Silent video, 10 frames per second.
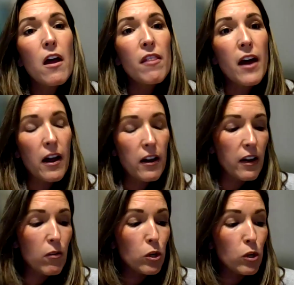that
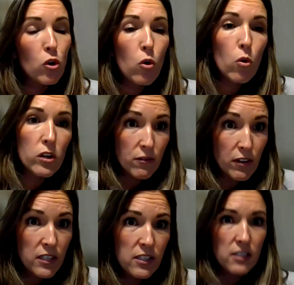in which the courts have
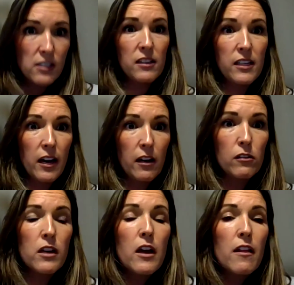consistently
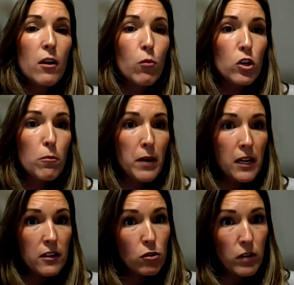held that when you
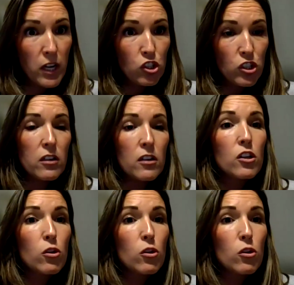make a donation,